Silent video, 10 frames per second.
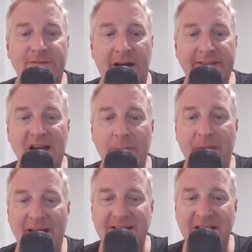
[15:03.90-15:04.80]
Finally got
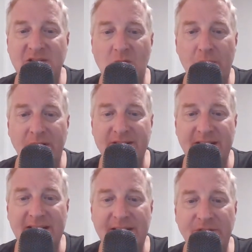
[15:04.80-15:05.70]
PancakeSwap Swap working
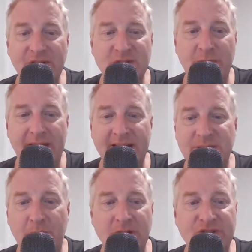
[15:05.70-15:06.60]
today. Never used
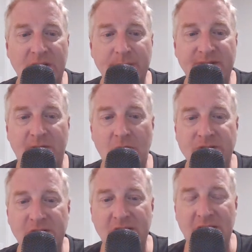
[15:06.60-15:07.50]
Binance Smart Chain
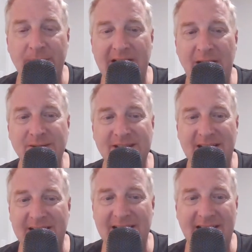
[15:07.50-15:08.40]
before. Took a couple hours.
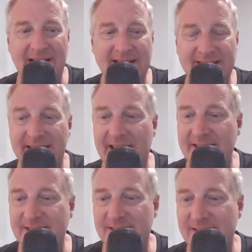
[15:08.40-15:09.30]
Haha. -ha.
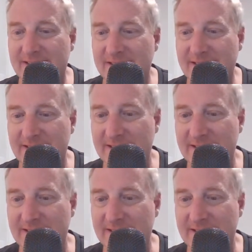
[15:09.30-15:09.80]
Yes.